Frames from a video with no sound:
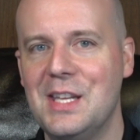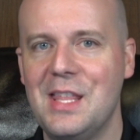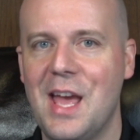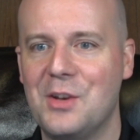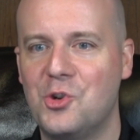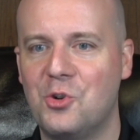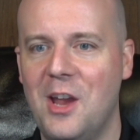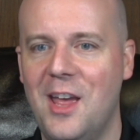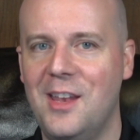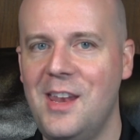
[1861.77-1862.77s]
that
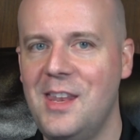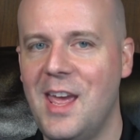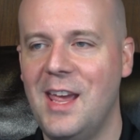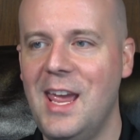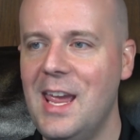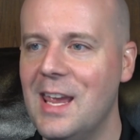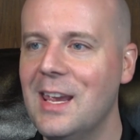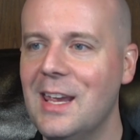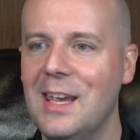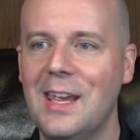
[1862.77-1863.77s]
trend that,
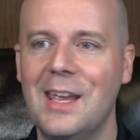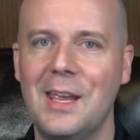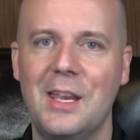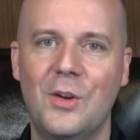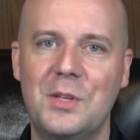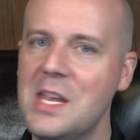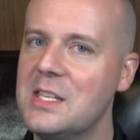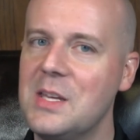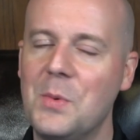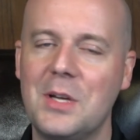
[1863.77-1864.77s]
hey, you know,
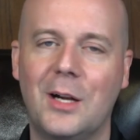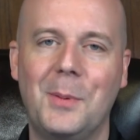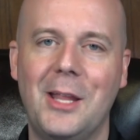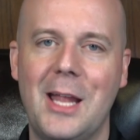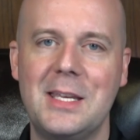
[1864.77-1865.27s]
Disney, we talked about that.